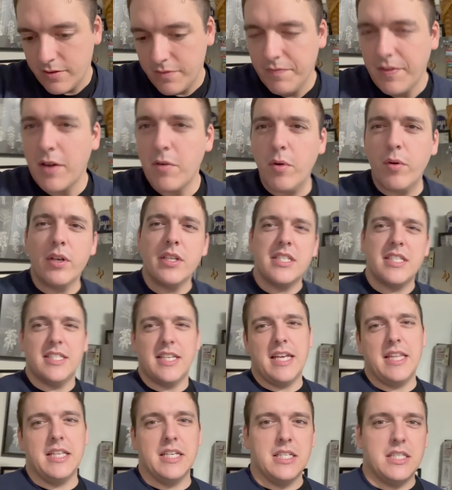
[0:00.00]
How do I want to
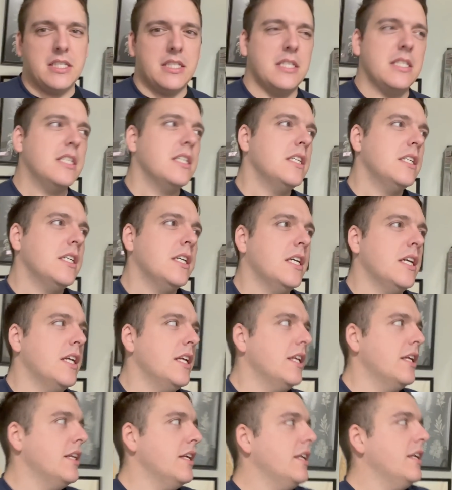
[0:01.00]
say this?
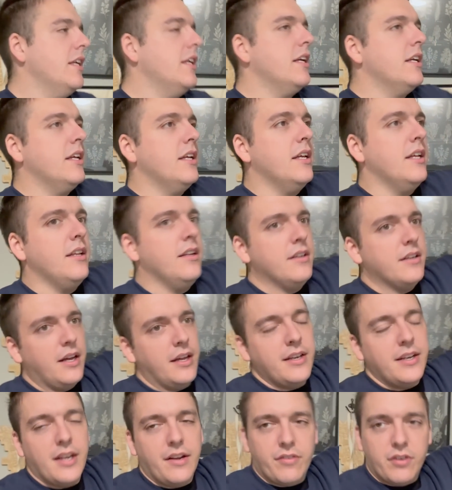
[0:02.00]

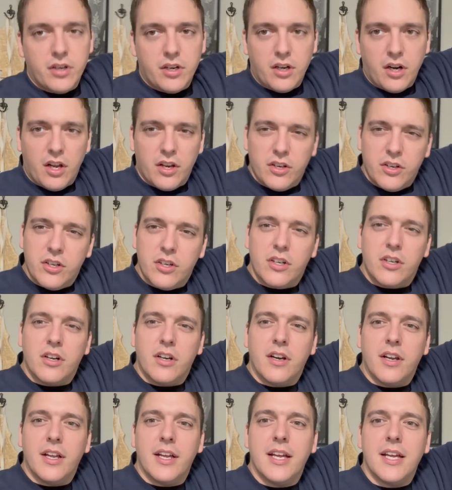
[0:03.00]
Not never
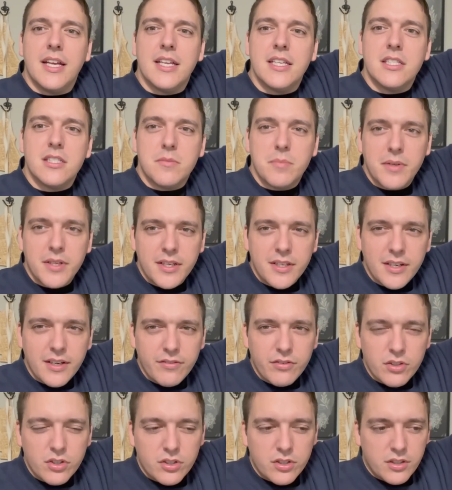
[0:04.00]
underestimate,
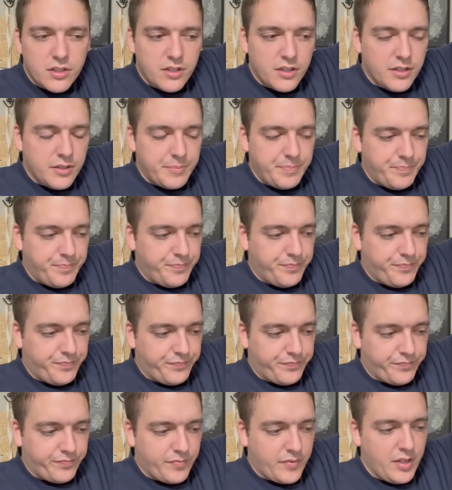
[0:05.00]
never...
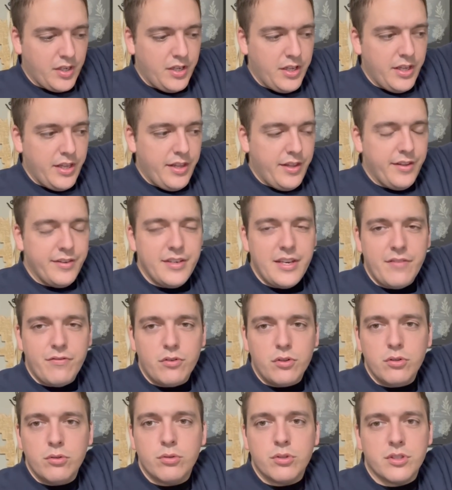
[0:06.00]
Never
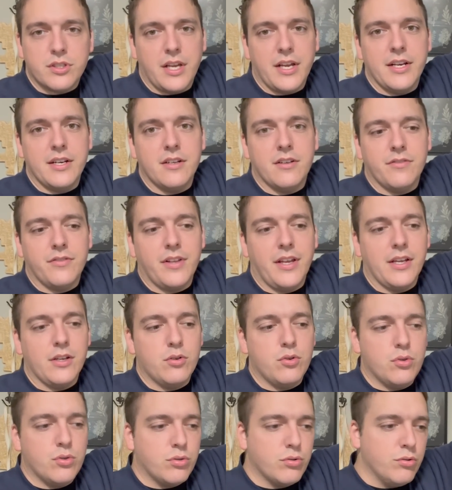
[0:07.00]
lose sight of
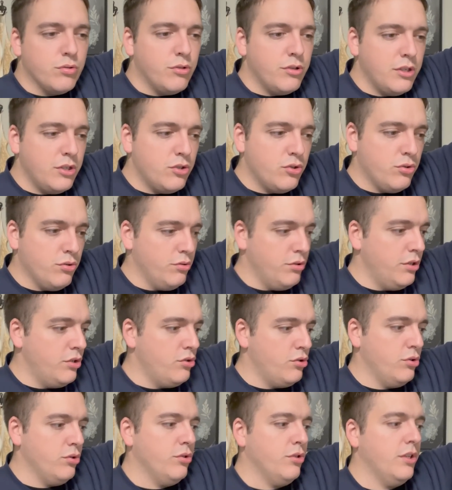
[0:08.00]
like truly, truly,
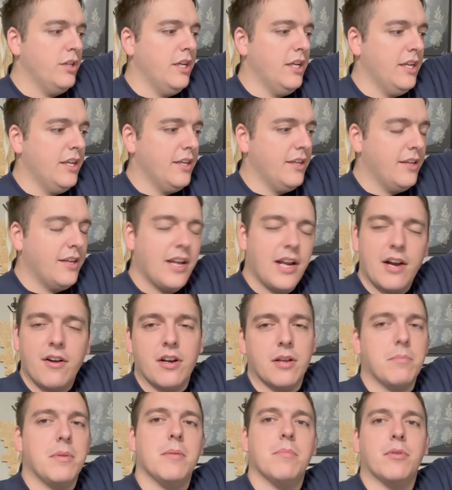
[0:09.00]
truly
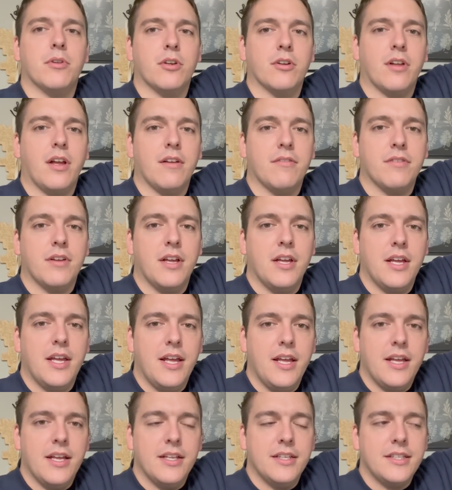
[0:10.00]
caring people in your life.
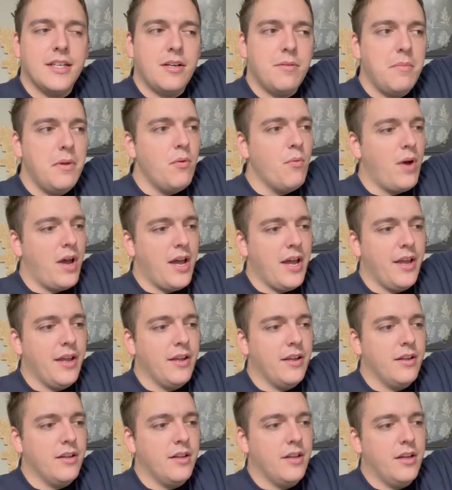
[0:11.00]
Tell me
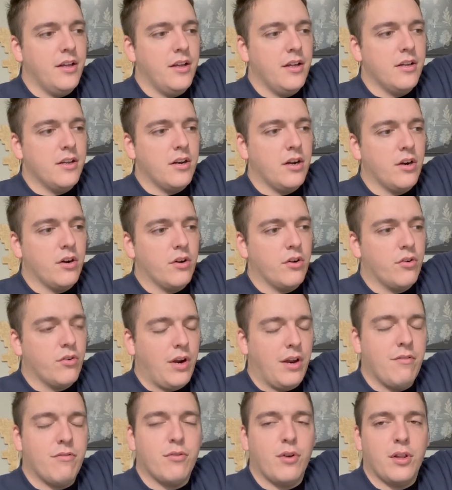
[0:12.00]
why our
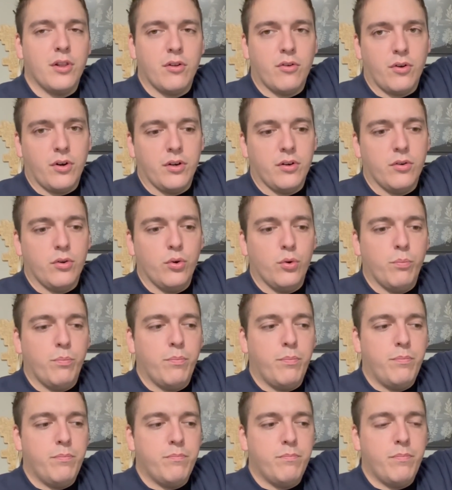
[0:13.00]
great friend Lauren, who
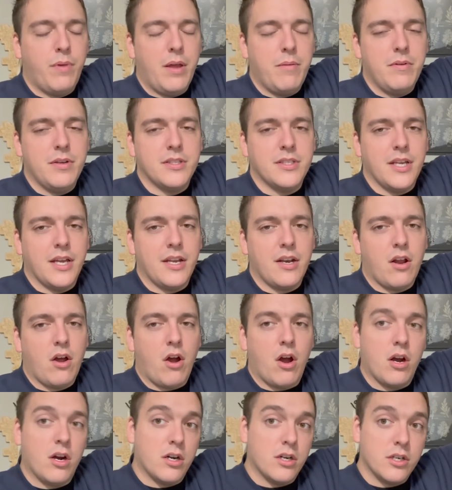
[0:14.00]
babysat
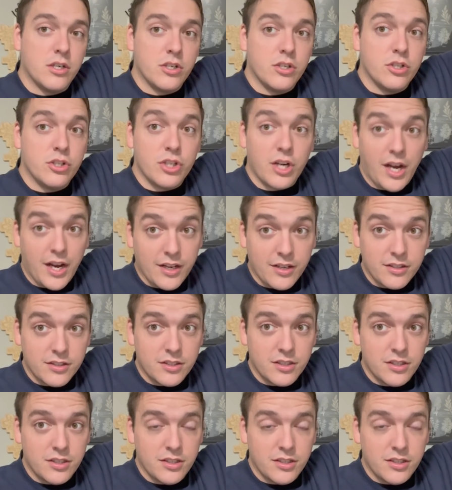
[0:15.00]
our child